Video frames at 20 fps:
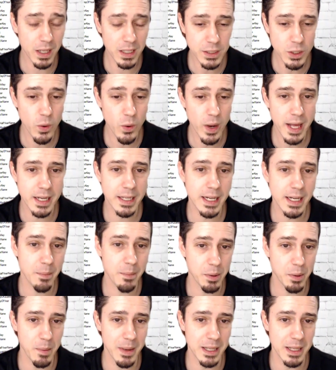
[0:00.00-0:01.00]
But let's go ahead and
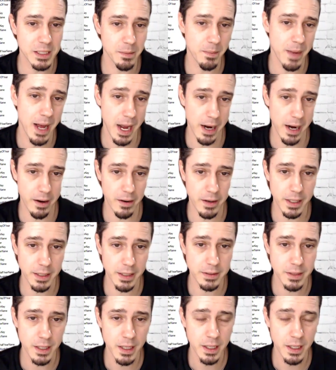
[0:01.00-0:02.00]
implement some
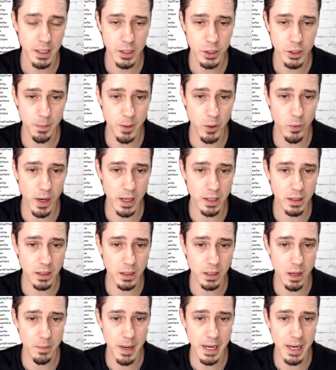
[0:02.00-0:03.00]
hierarchies. So I'm going to right
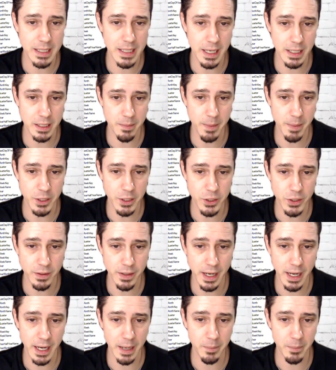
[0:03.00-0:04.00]
click on my date
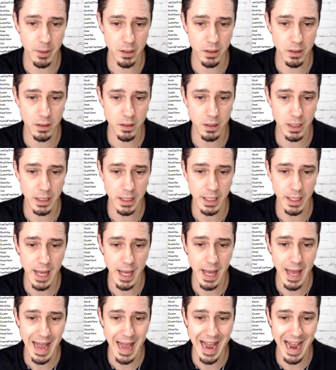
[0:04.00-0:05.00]
dimension and I'm going to
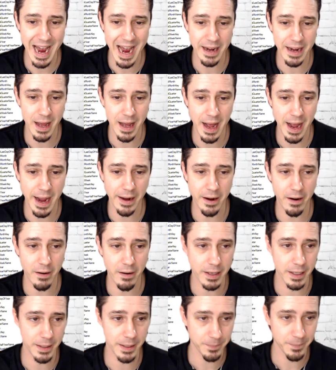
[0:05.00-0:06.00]
click add
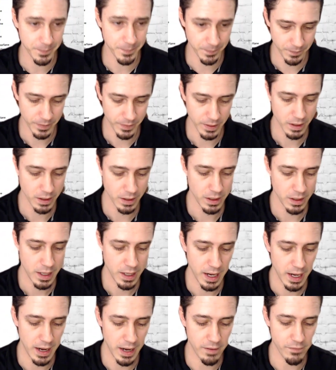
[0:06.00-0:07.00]
hierarchy.
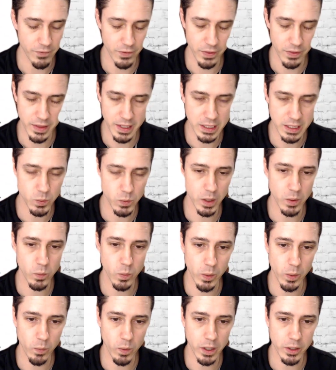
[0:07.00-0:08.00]
And for this
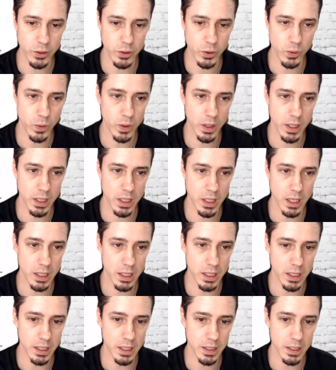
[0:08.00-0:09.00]
one, we want to do
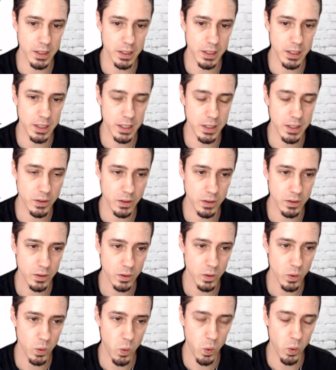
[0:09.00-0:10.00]

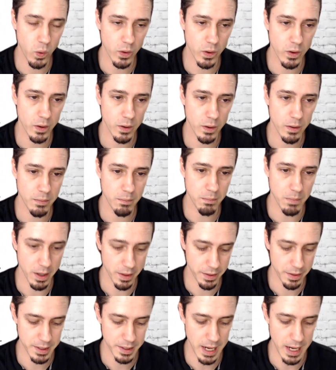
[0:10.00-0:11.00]
year, quarter,
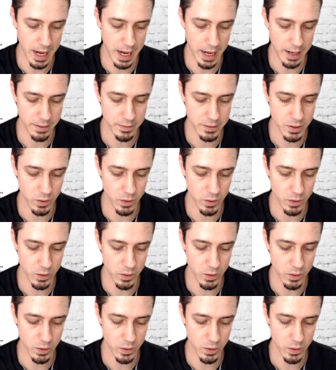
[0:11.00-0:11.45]
month, day.